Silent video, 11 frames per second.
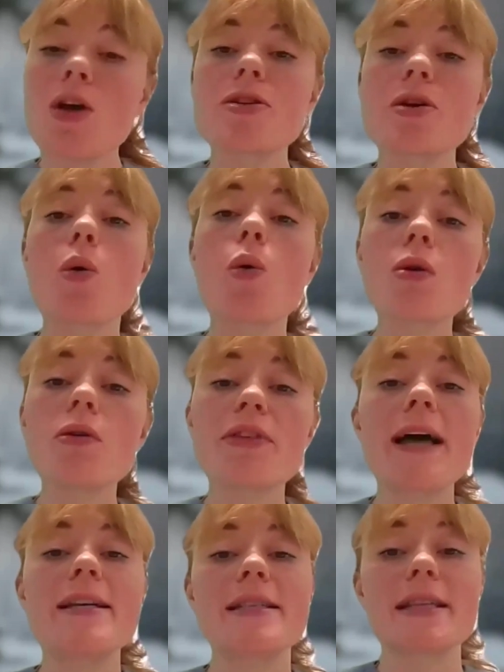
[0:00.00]
So all of
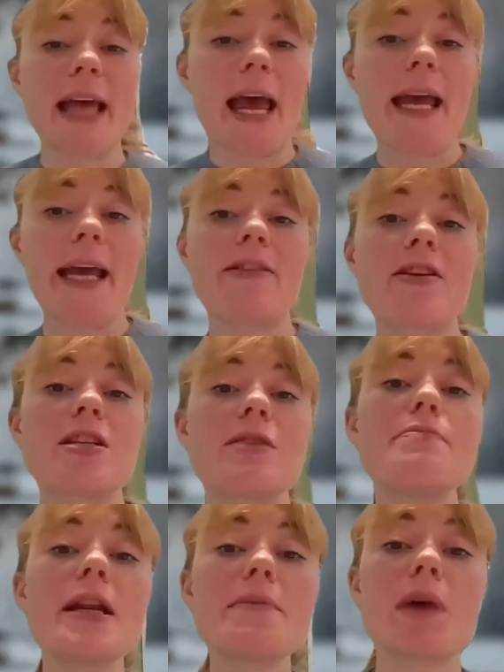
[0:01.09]
that is to say that to
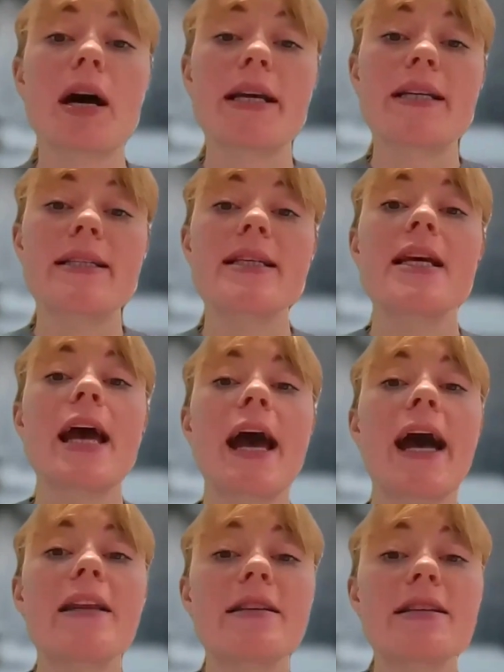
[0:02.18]
minimize
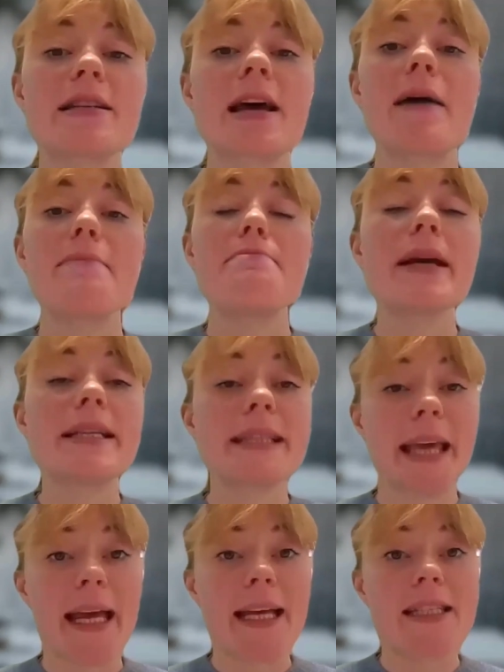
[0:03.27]
and
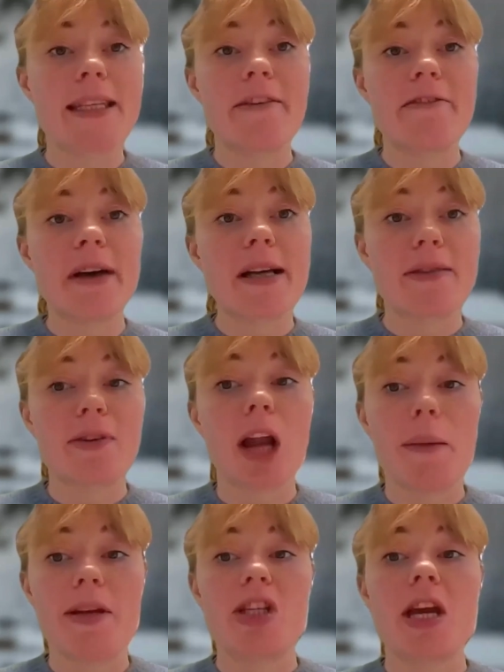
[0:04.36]
mitigate the effects of
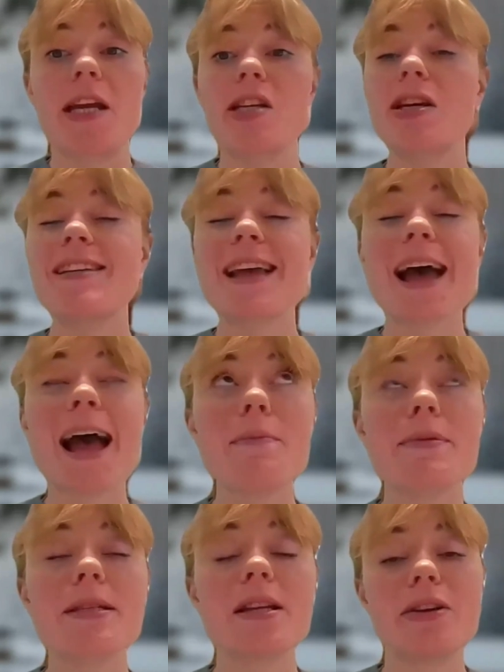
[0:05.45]
climate change, it's
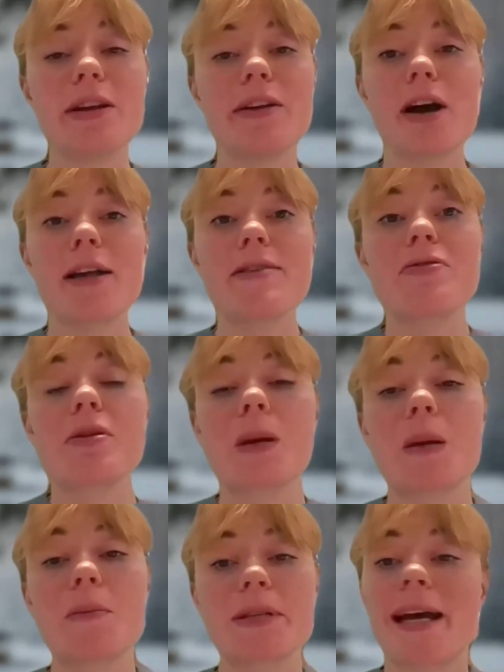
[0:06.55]
absolutely vital that
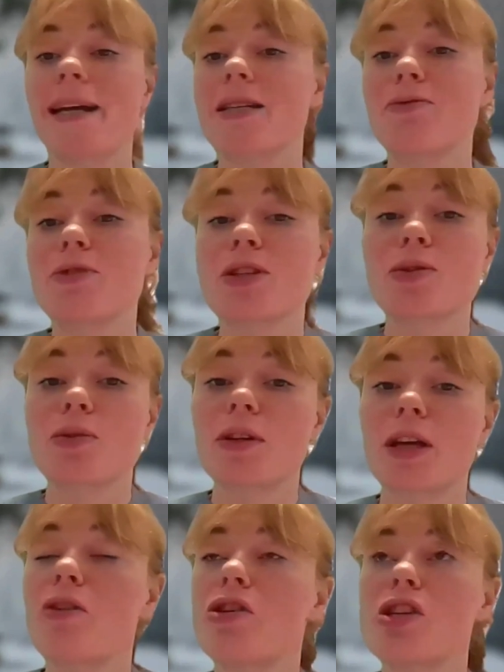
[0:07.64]
we protect and restore
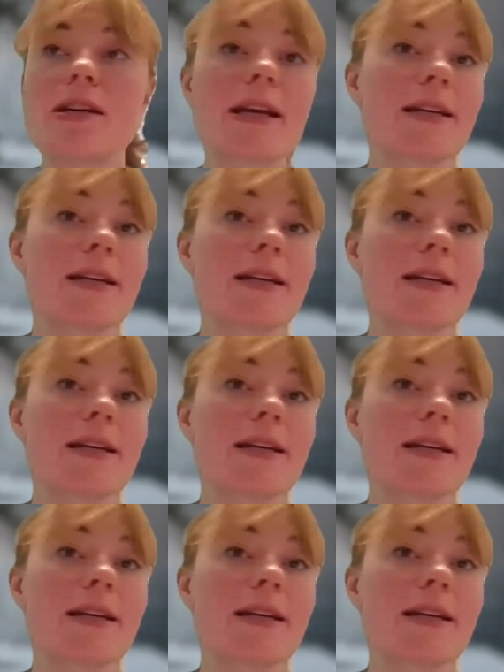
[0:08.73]
the ocean.